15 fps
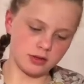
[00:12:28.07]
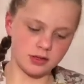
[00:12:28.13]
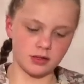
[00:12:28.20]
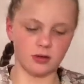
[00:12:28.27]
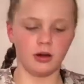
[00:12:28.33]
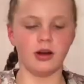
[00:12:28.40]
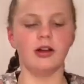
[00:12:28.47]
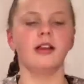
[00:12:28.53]
So
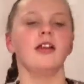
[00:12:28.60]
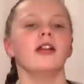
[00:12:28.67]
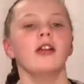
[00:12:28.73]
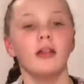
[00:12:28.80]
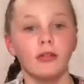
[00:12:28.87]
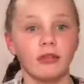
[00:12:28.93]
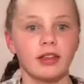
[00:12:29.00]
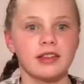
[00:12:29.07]
I
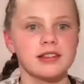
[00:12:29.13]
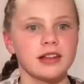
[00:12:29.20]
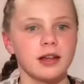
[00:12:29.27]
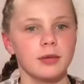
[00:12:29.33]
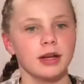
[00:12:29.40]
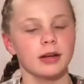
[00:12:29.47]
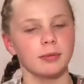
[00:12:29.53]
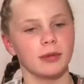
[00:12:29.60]
love this
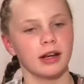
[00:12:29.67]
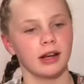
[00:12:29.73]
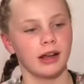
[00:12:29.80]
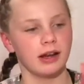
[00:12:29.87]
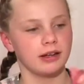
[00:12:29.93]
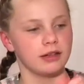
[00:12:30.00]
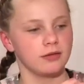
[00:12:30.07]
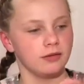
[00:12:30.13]
slime and I'm
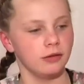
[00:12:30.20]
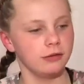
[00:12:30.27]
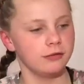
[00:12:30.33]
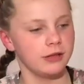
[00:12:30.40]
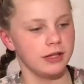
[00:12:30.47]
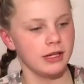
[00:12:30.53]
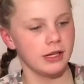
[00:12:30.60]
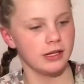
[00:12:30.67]
glad it's
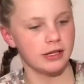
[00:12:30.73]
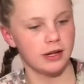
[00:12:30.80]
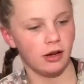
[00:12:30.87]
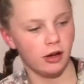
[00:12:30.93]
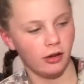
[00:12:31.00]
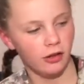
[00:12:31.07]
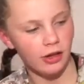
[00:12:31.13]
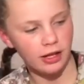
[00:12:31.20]
fluffy and
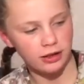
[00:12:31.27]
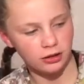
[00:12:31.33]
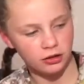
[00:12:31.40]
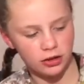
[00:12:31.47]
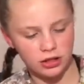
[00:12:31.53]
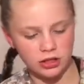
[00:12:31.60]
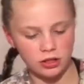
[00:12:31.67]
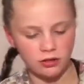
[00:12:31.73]
all that
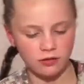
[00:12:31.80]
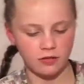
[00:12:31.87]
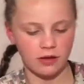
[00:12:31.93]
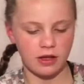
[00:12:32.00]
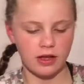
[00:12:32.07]
good stuff.